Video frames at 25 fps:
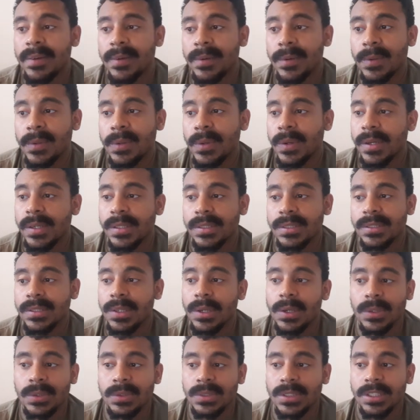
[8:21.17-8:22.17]
Or
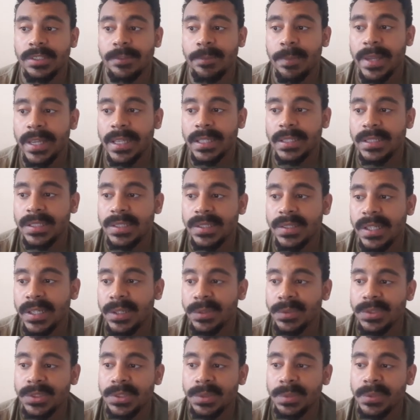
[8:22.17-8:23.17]
so just make it
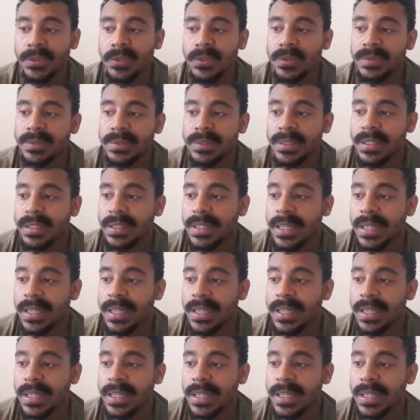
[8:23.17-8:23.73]
distinguishable.